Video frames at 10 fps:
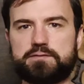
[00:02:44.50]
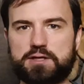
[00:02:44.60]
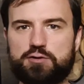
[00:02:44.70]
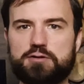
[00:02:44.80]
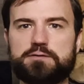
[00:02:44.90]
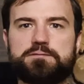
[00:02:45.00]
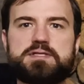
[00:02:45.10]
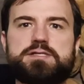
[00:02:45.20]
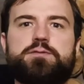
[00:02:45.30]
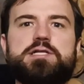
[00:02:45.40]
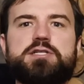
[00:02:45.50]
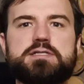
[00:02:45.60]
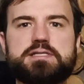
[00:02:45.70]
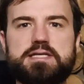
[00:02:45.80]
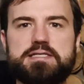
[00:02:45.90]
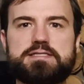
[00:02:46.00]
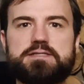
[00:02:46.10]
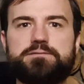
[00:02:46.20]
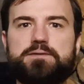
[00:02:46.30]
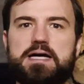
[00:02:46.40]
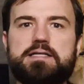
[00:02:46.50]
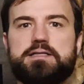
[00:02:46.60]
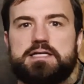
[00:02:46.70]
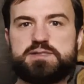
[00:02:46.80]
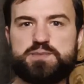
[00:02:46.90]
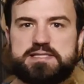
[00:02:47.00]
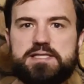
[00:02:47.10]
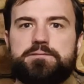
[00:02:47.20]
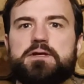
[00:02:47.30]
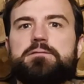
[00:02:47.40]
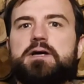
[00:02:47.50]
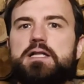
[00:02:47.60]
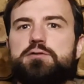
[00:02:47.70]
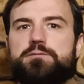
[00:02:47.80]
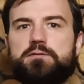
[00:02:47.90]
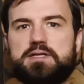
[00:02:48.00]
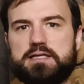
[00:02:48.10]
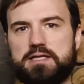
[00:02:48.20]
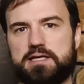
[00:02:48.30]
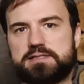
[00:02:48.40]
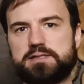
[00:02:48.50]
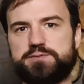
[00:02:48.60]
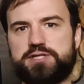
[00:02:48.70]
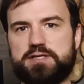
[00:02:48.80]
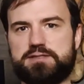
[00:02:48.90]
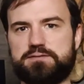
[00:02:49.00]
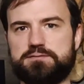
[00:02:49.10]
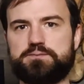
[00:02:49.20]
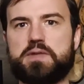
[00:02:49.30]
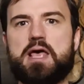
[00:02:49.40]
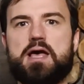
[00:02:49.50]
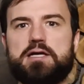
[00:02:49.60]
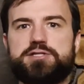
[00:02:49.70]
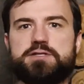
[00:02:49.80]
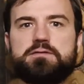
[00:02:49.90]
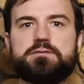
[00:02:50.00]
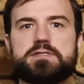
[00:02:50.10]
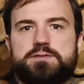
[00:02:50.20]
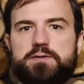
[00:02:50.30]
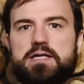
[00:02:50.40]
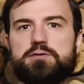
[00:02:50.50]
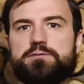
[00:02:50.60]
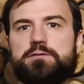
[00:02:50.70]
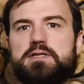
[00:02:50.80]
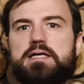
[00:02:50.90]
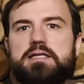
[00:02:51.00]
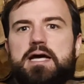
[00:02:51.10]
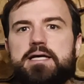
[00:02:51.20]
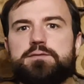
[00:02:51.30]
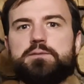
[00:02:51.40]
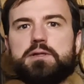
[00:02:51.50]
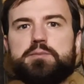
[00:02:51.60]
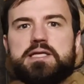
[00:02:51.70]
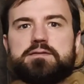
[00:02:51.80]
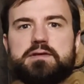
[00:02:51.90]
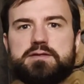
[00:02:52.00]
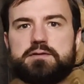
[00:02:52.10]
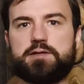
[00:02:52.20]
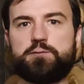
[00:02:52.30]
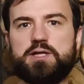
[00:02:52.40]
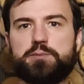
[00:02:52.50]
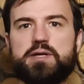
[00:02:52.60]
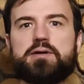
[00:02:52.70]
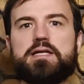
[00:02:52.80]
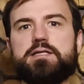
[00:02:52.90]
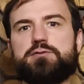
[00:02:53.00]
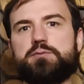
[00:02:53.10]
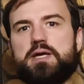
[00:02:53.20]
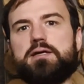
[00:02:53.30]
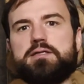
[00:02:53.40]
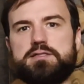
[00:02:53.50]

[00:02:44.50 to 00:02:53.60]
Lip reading: The goal of these questions is defining a specific value for the client's objective. Achieving this value for the client will mean that they will be ready to make a